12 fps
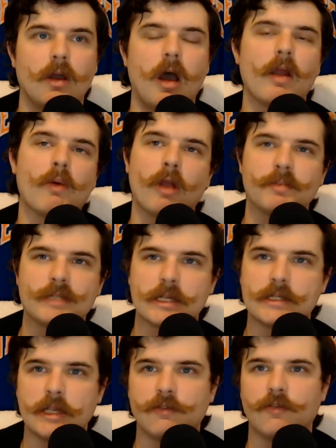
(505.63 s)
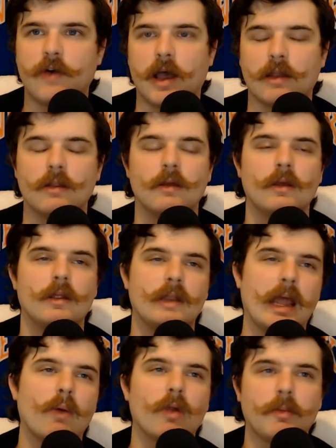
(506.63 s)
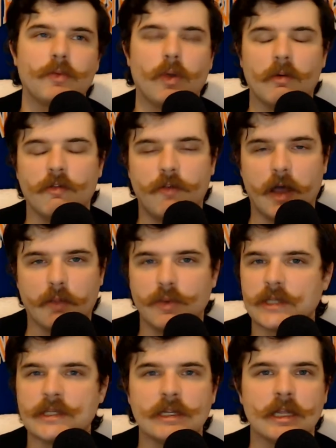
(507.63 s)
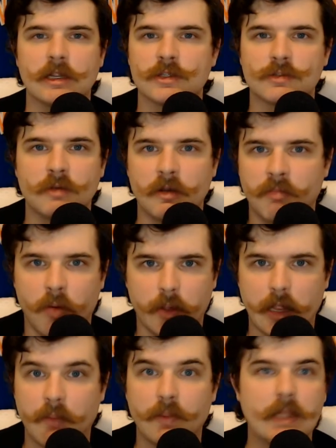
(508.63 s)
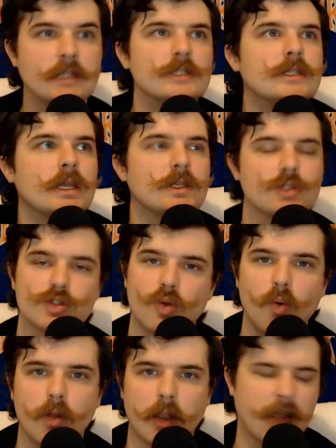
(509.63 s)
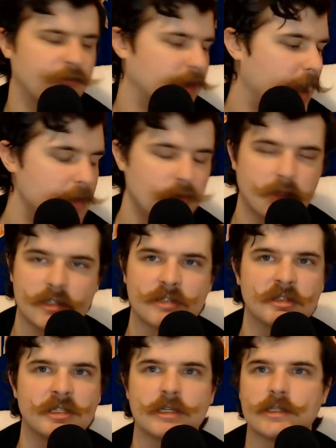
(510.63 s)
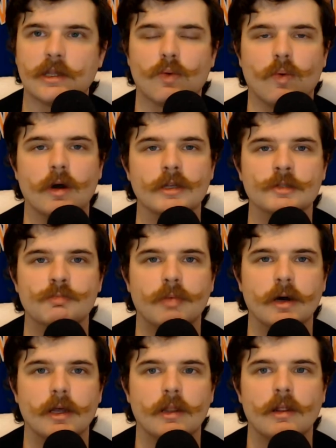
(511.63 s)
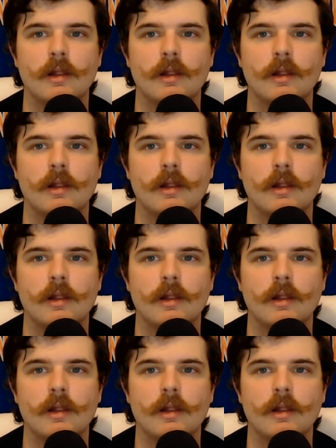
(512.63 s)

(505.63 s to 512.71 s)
All right, we're up 16, fine. Now we're up 12, fine. We just need to get a point. And they just didn't score. I forgot what the statistic was, but